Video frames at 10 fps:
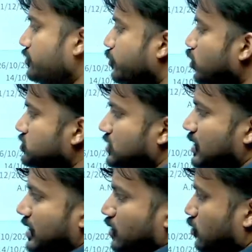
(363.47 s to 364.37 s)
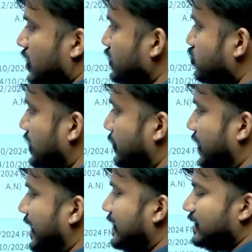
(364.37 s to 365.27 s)
post. Okay, you can
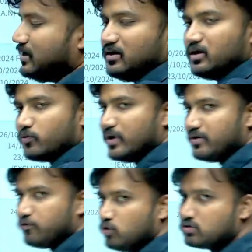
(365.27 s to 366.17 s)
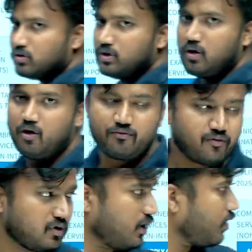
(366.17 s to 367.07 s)
apply till 24th of
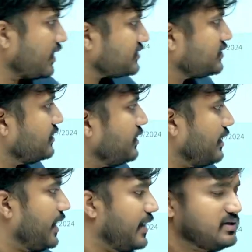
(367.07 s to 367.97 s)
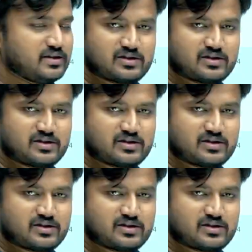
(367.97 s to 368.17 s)
August. And just